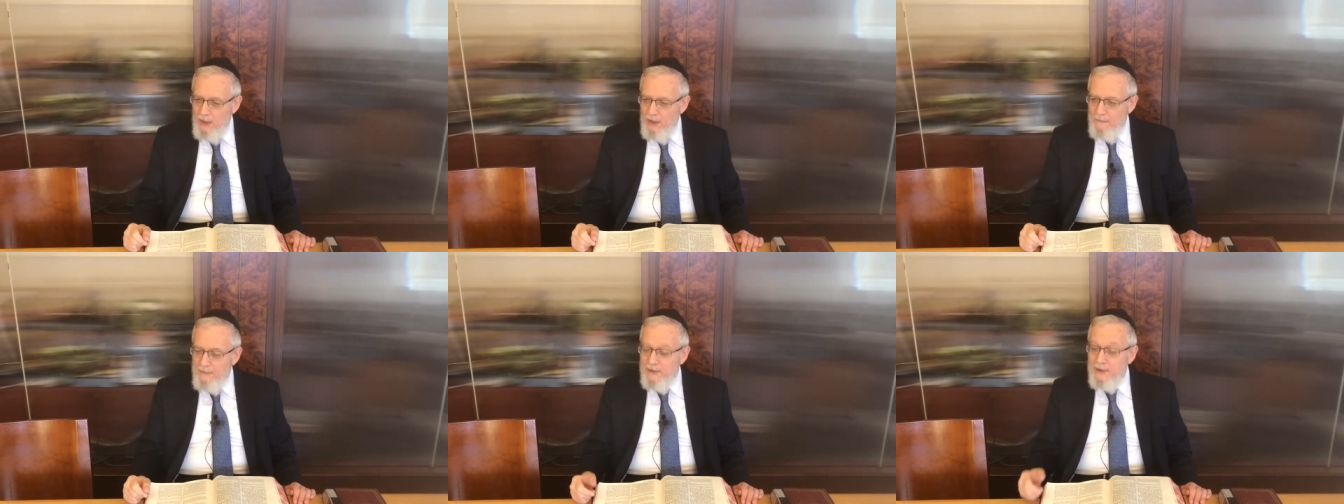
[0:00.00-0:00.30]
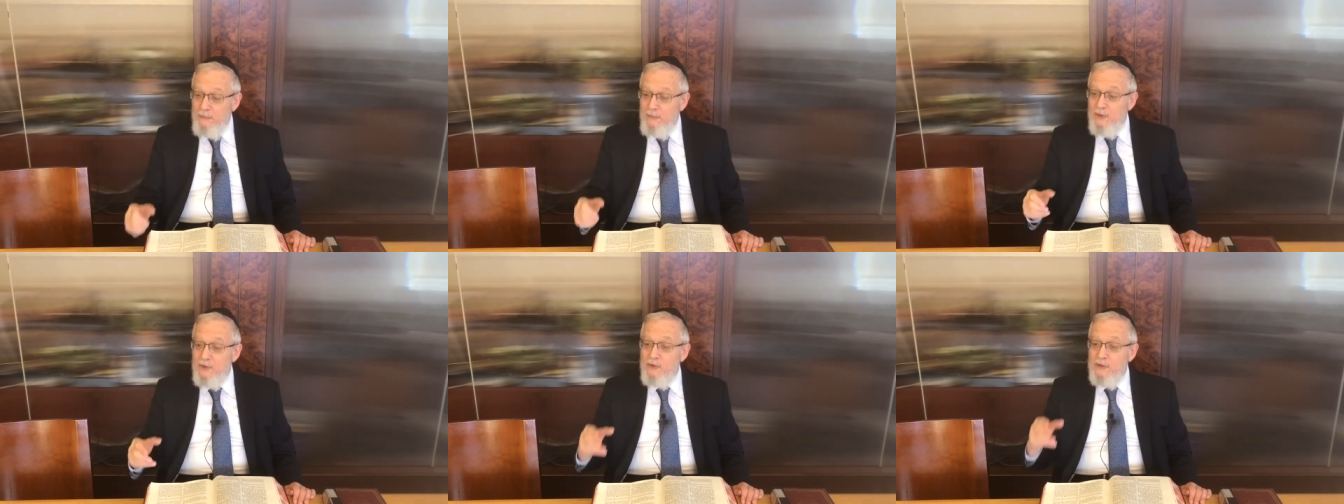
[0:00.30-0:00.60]
But
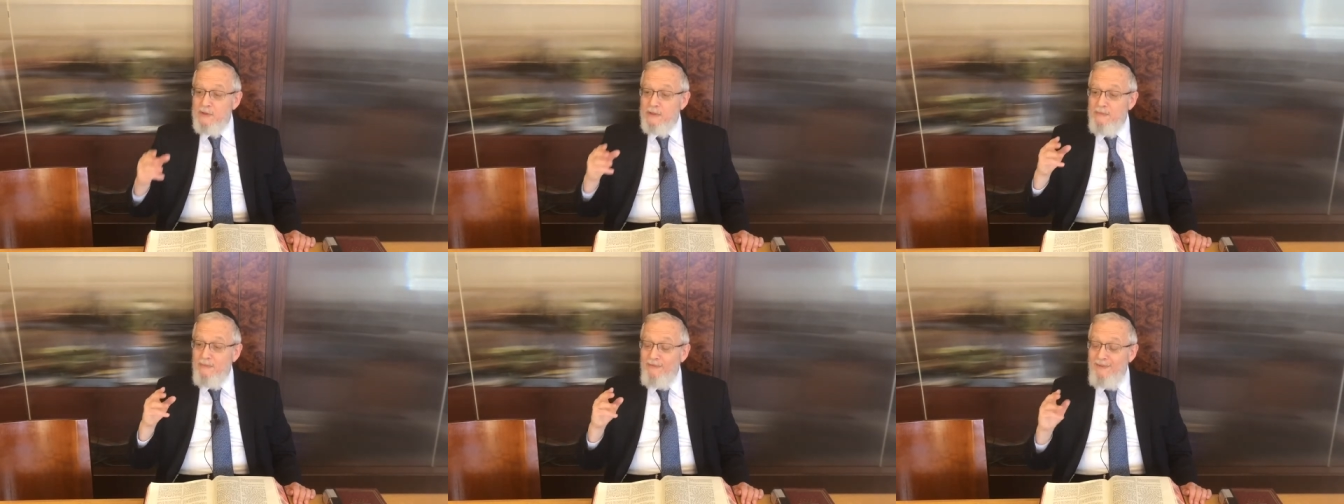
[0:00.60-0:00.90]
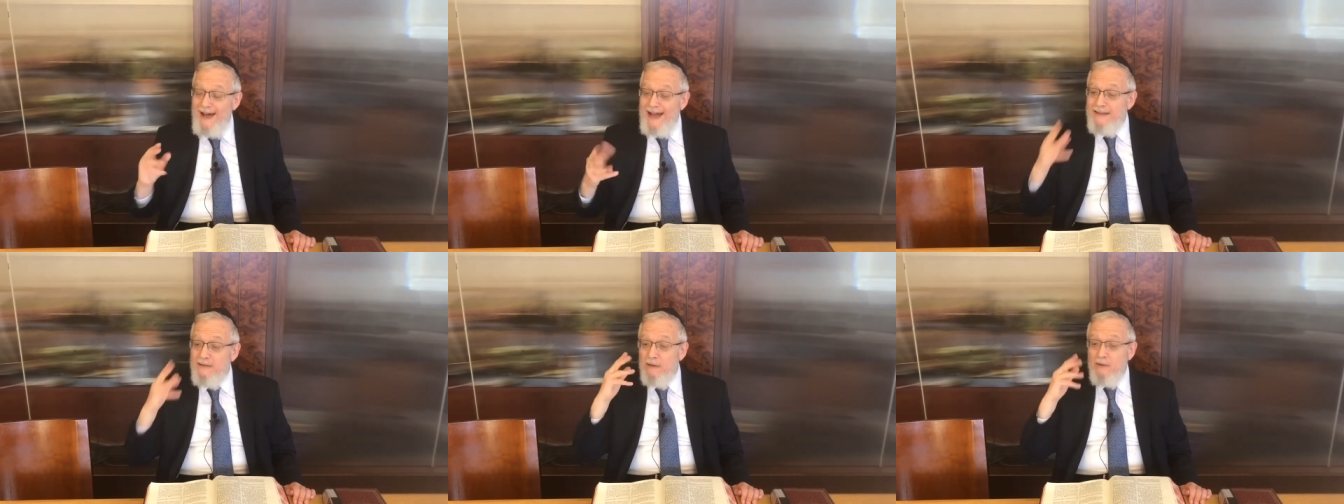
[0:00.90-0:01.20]
the person is
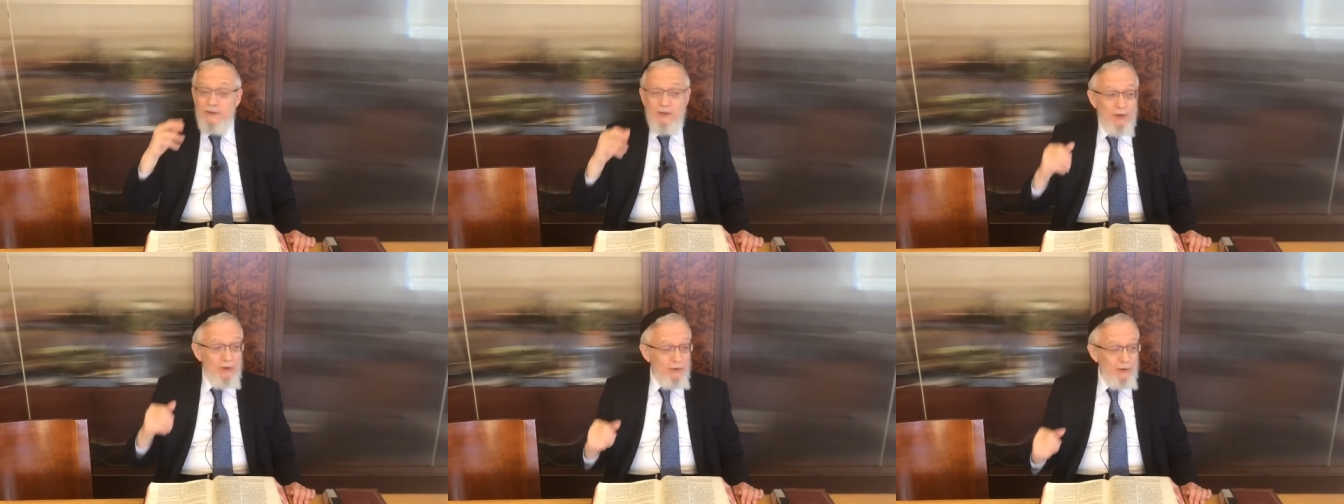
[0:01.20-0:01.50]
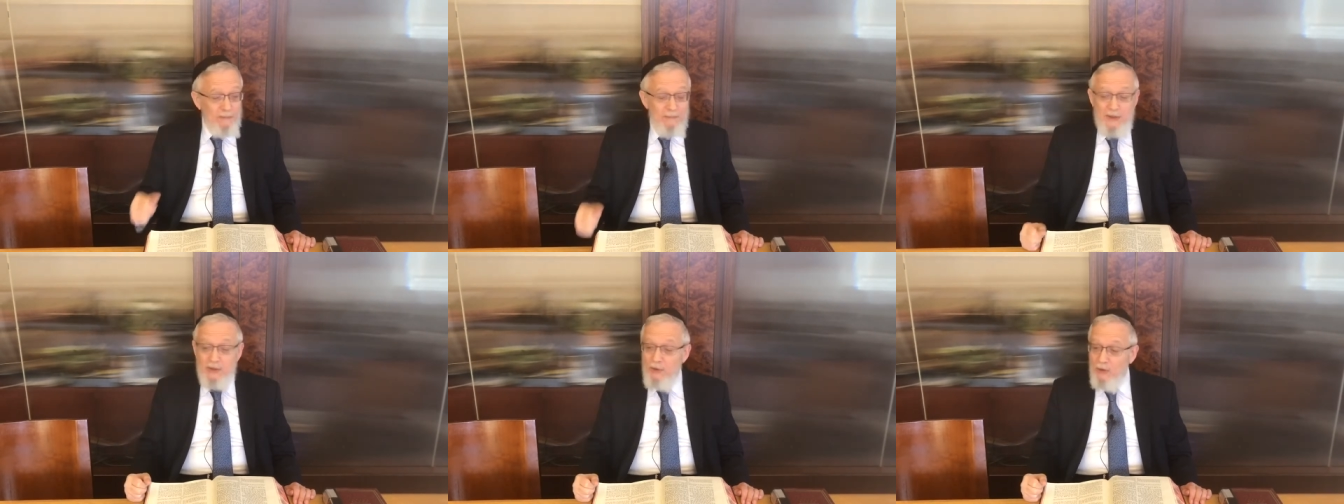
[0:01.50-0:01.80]
bevatel
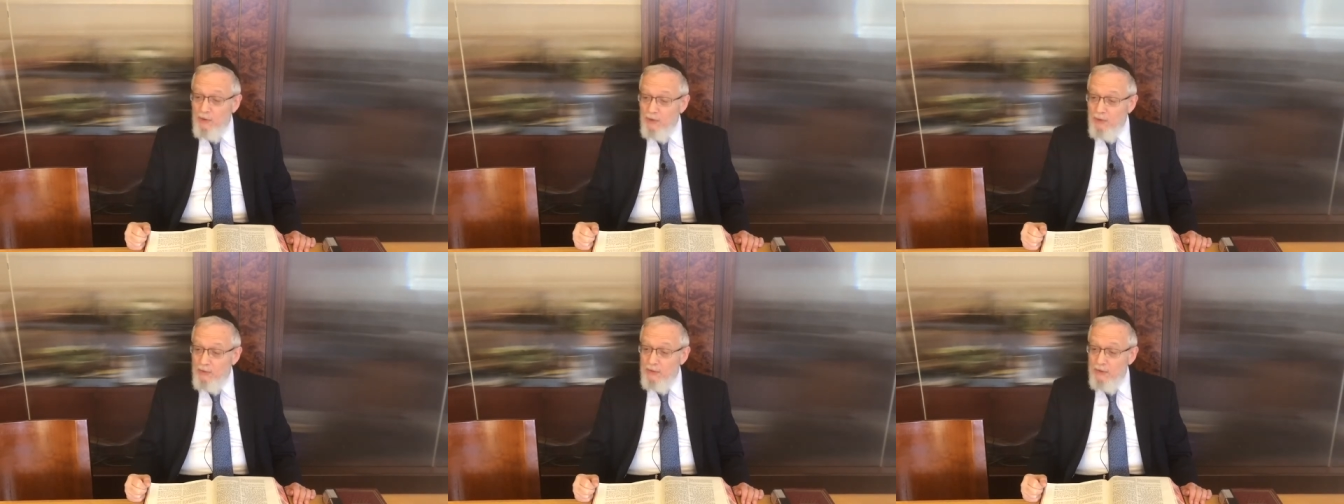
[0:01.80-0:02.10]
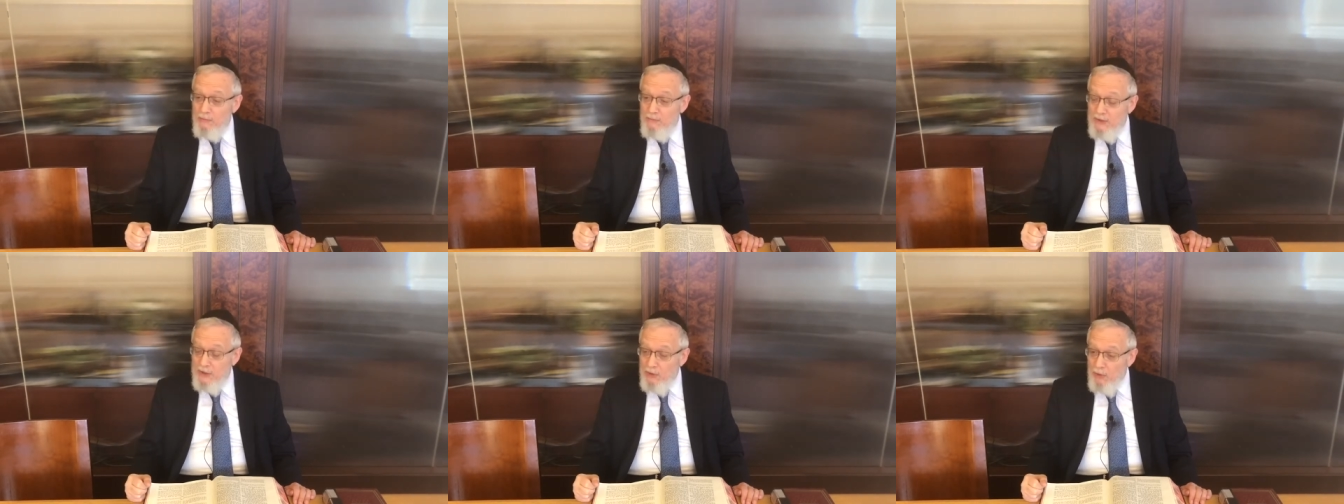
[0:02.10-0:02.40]
Torah mitoch
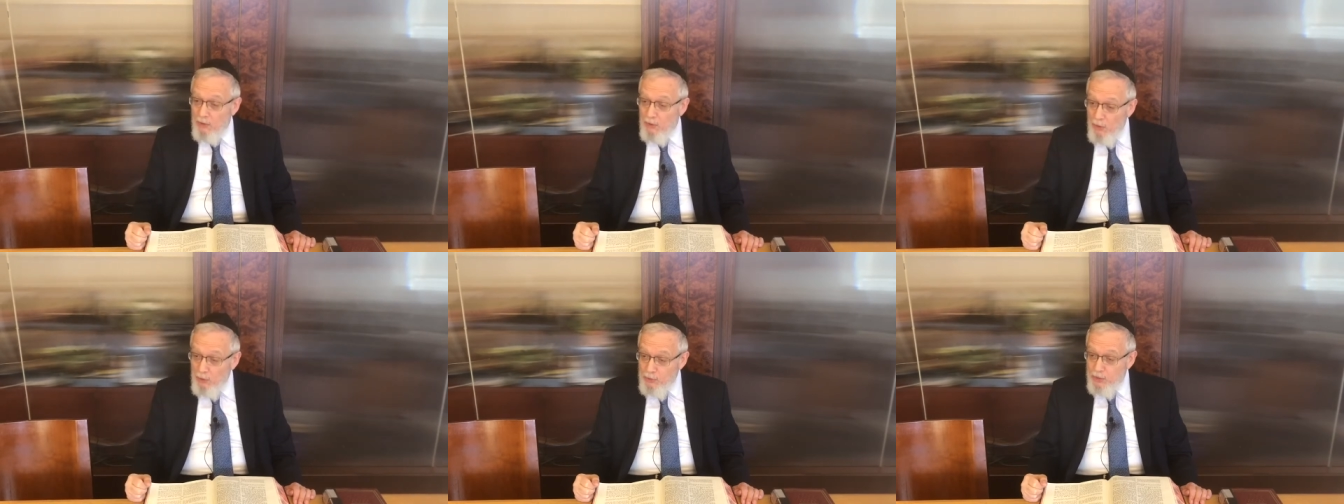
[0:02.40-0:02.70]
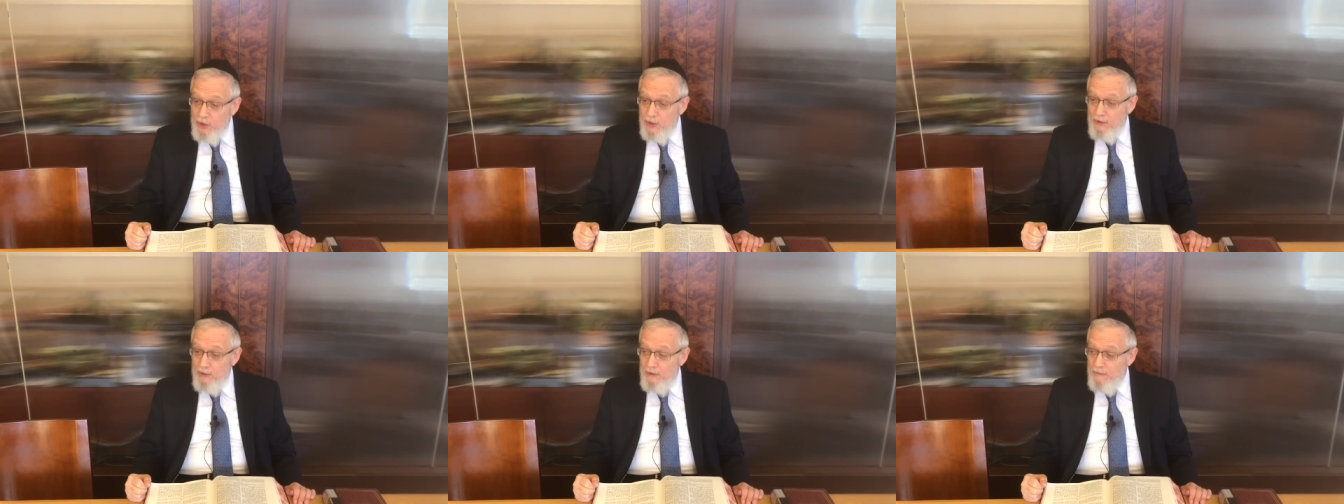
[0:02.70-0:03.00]

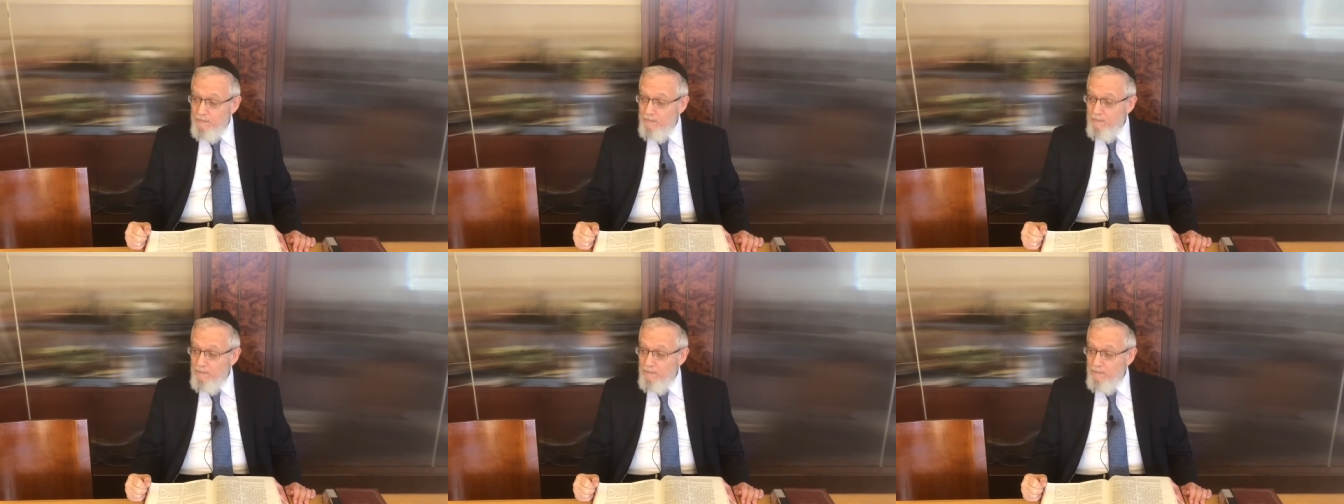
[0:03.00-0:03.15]
osher.